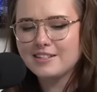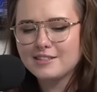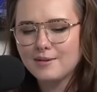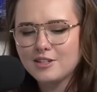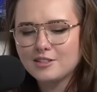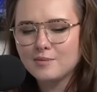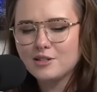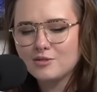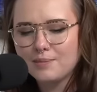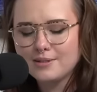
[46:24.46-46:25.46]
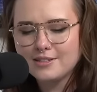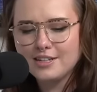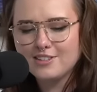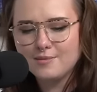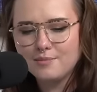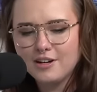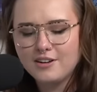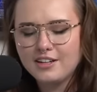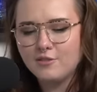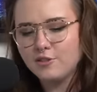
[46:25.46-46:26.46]
it subject to misrepresentation,
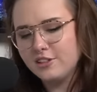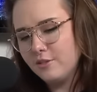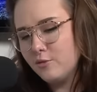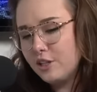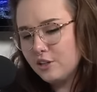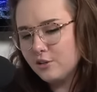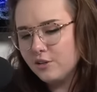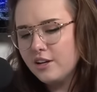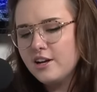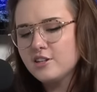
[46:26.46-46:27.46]
parody, and ridicule.